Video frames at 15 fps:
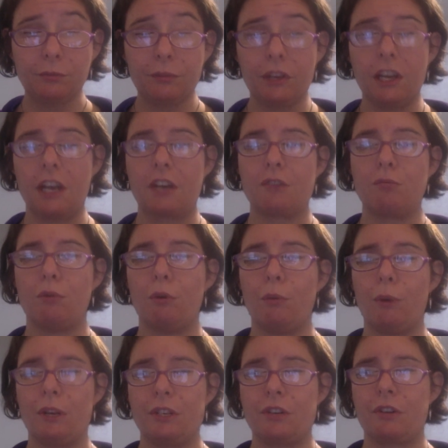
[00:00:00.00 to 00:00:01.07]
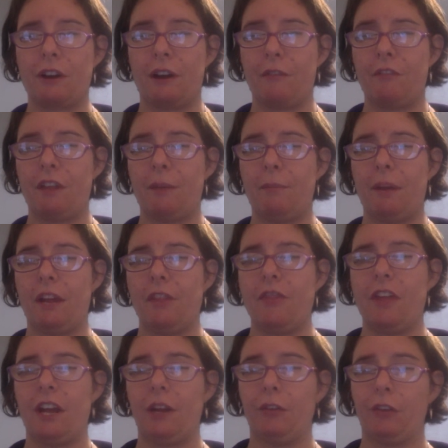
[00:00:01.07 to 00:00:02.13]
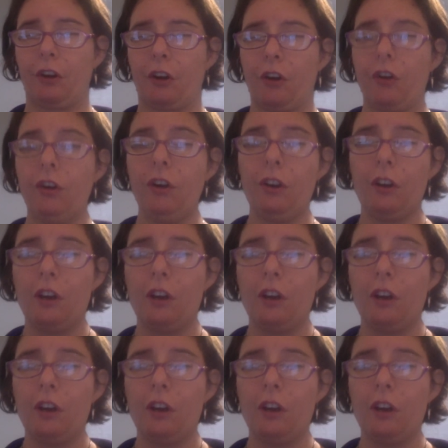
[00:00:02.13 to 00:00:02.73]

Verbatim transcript: actual witchcraft that made things occur.